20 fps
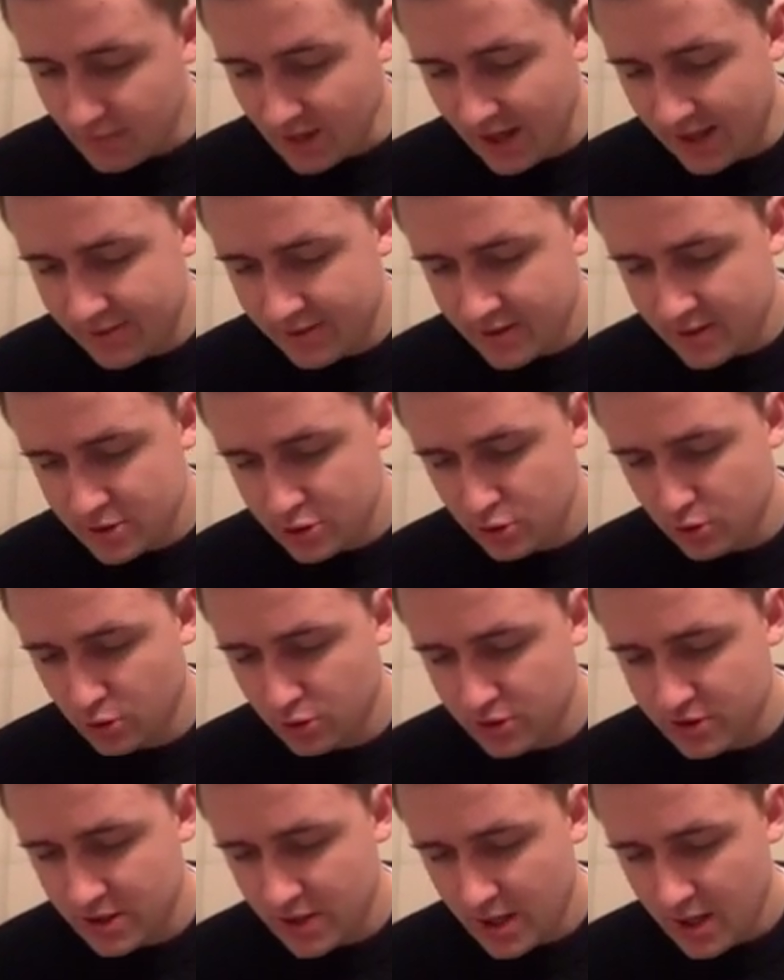And this
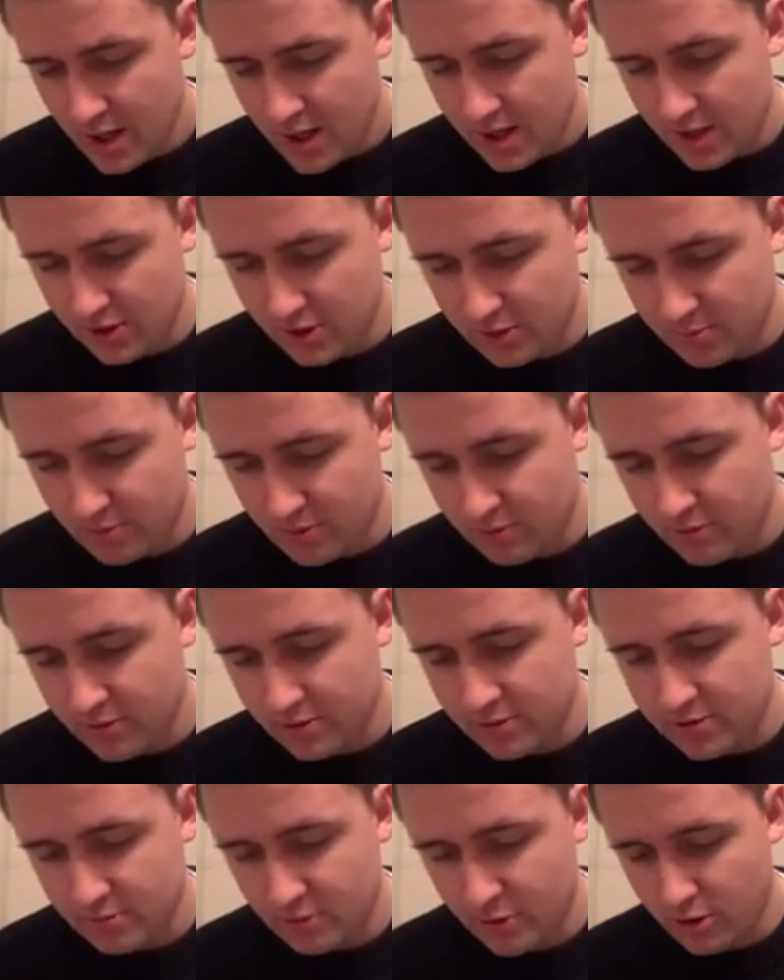horse is going to be
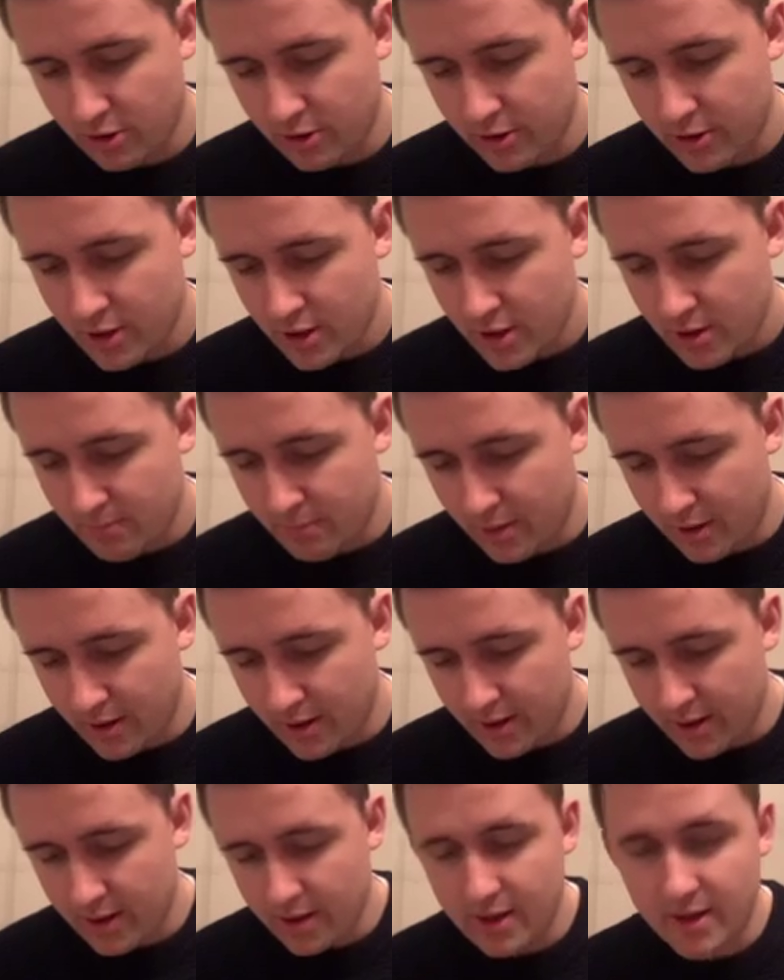ridden tomorrow
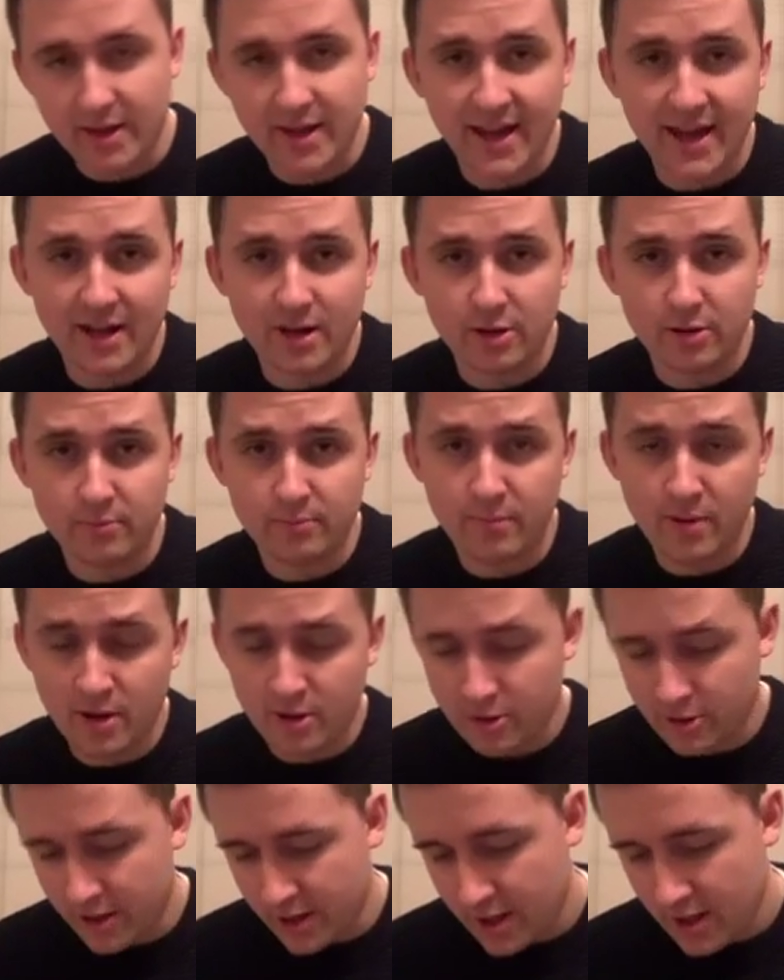by Callan
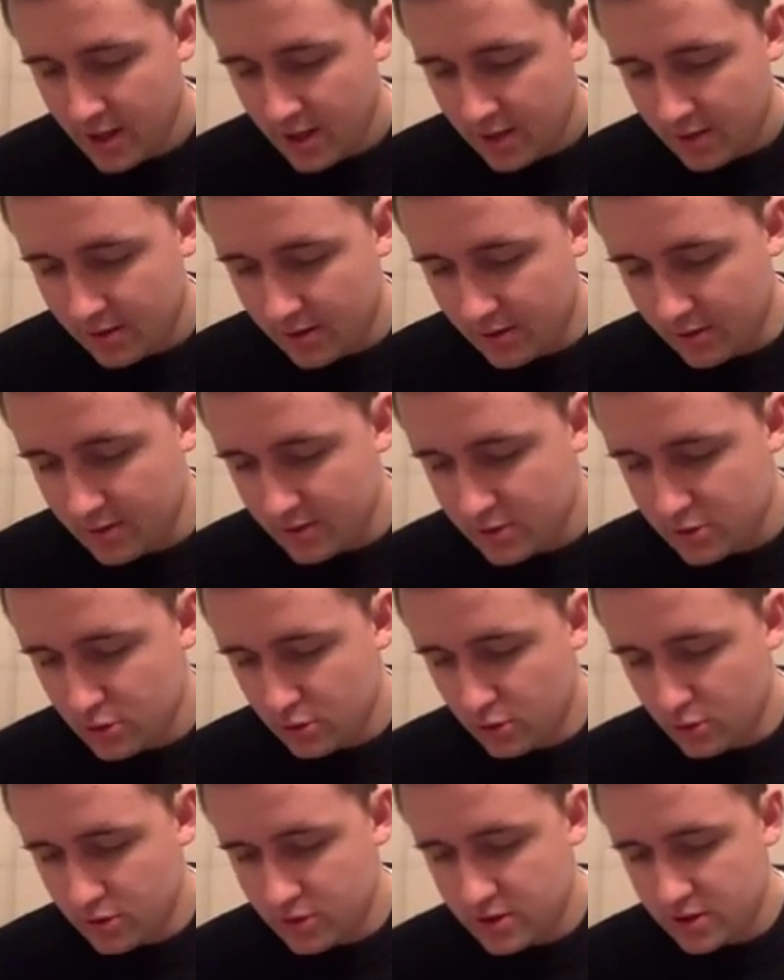Murray. Now, this
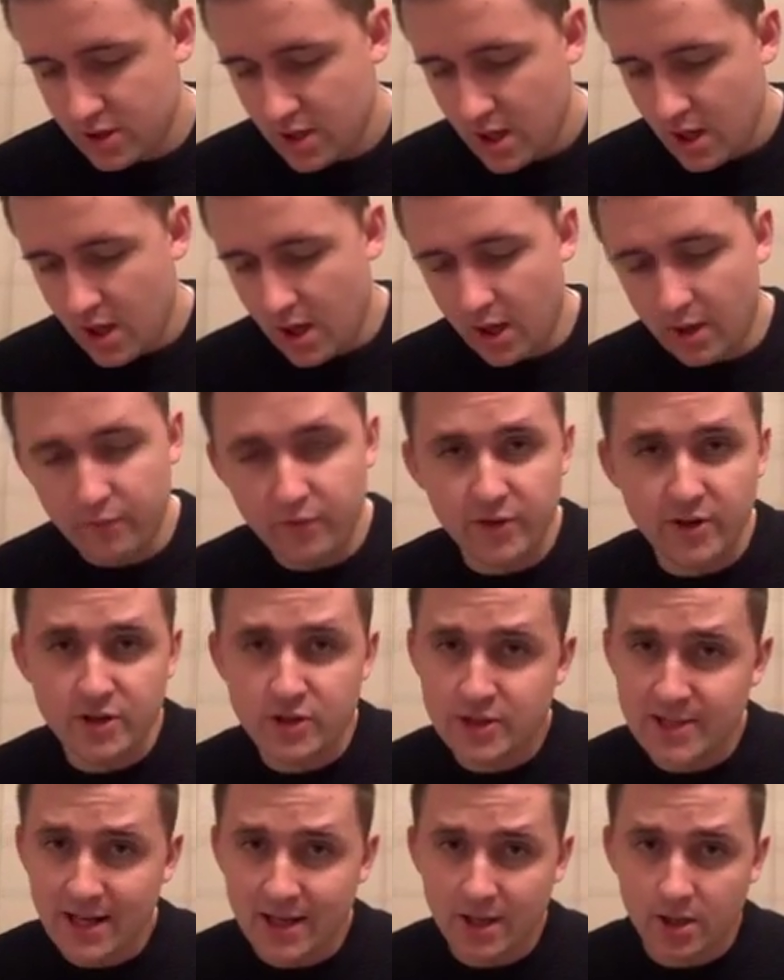horse
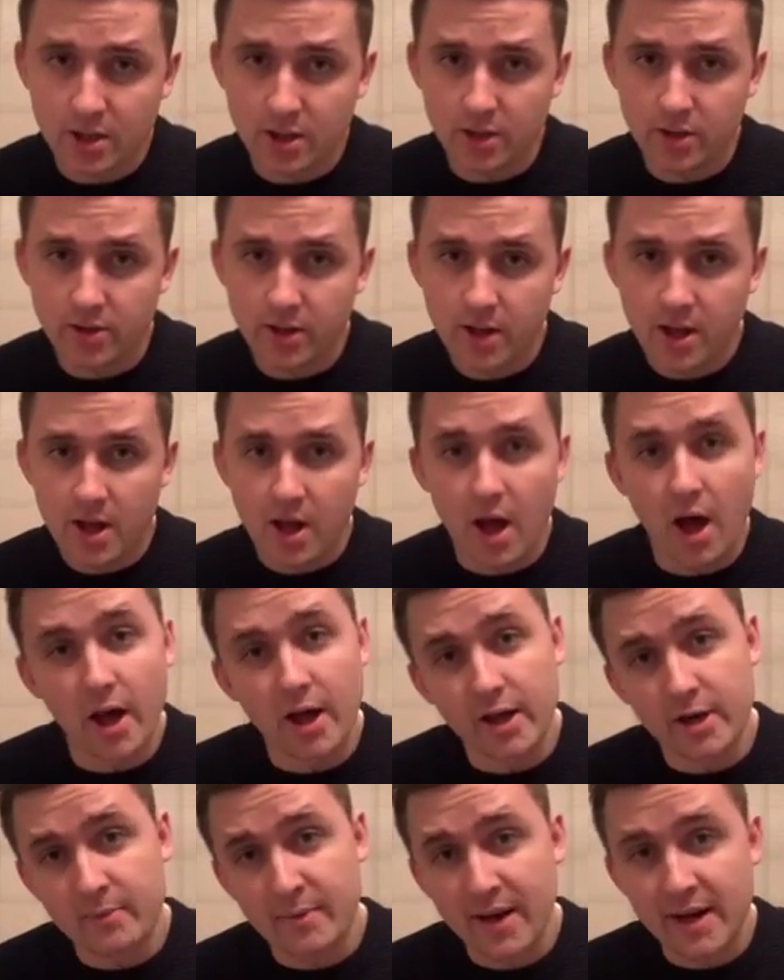finished second
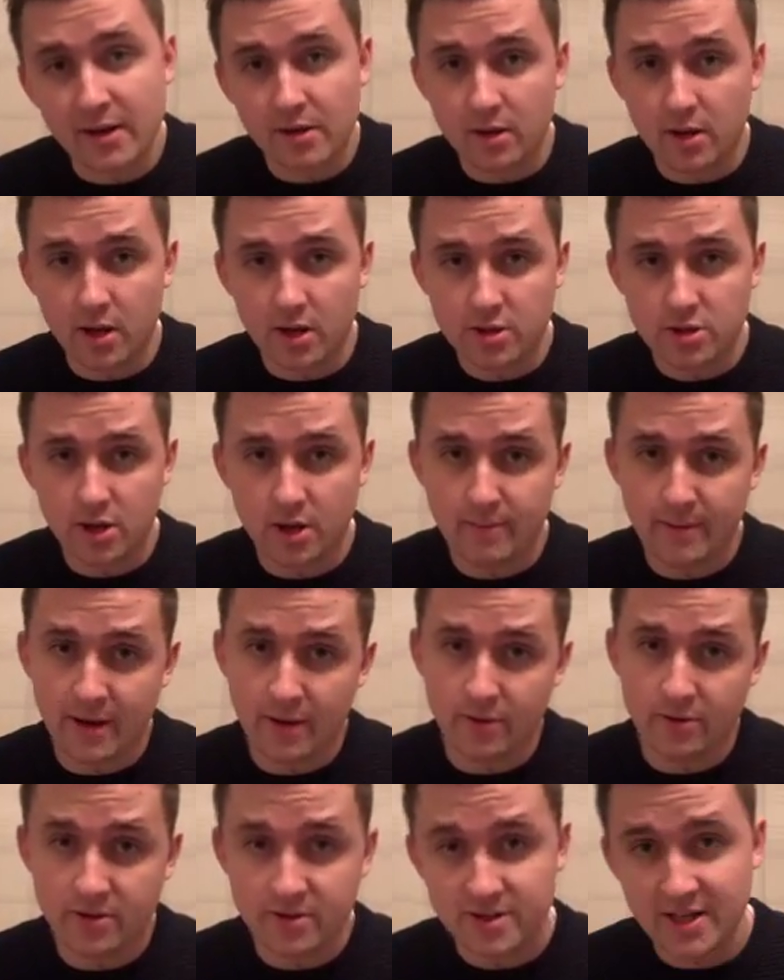in a maiden last time
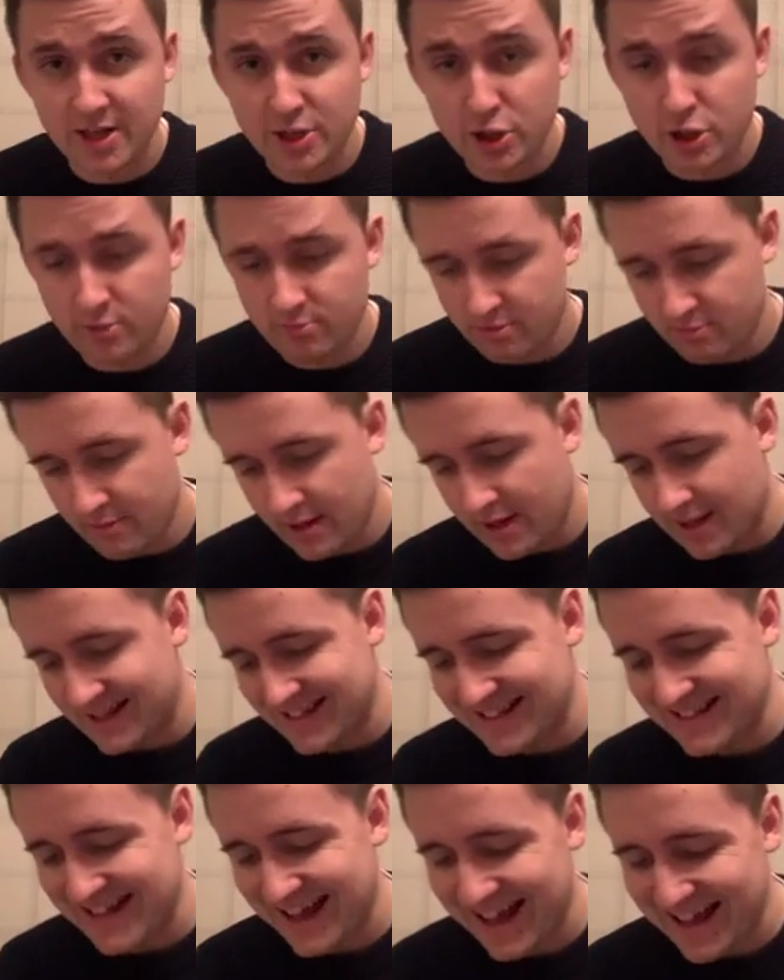out, and is actually going to be making
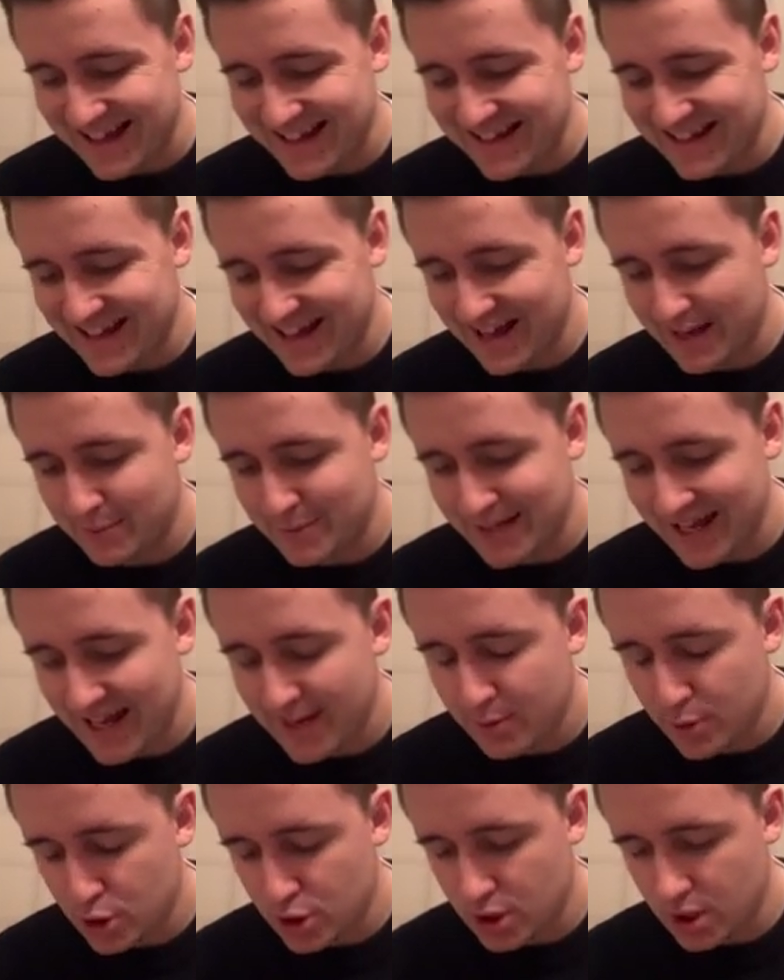his handicap
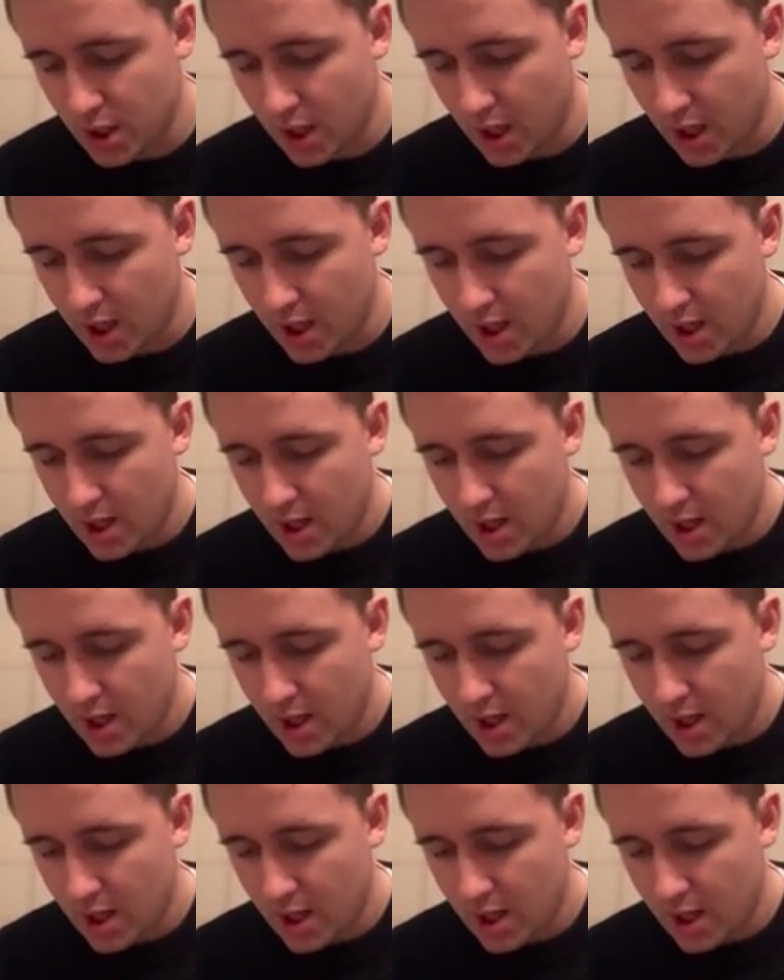debut today.